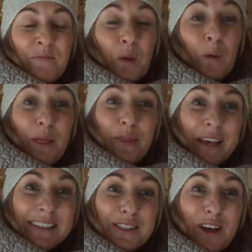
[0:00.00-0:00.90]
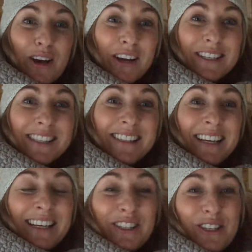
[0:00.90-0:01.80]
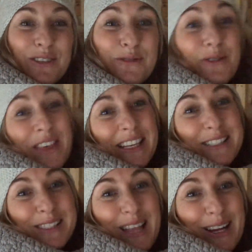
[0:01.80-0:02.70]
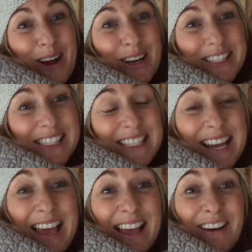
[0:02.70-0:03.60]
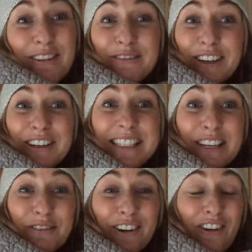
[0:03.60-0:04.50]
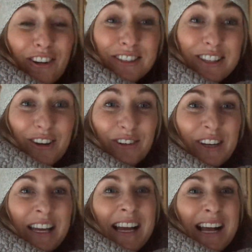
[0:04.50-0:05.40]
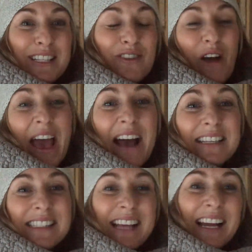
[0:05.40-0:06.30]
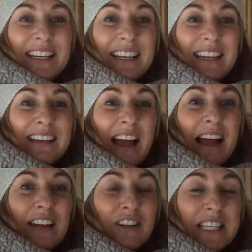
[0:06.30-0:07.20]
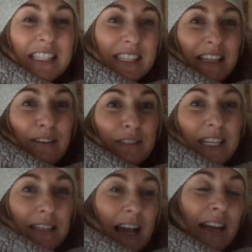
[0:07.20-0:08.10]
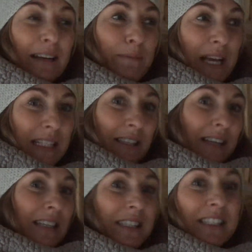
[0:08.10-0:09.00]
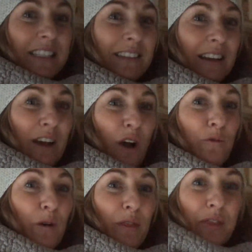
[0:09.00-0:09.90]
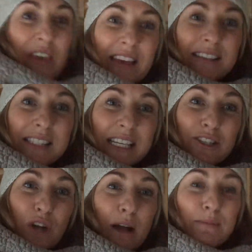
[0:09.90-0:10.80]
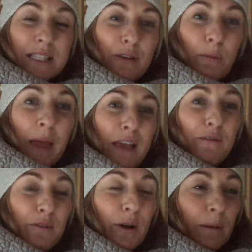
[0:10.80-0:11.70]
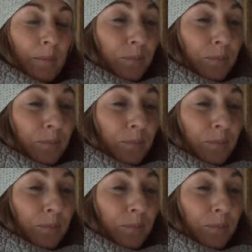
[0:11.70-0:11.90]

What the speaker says: what things cost to things that cost today are very different also. So at signing, I received an itemized list of what things and drops they will pay for.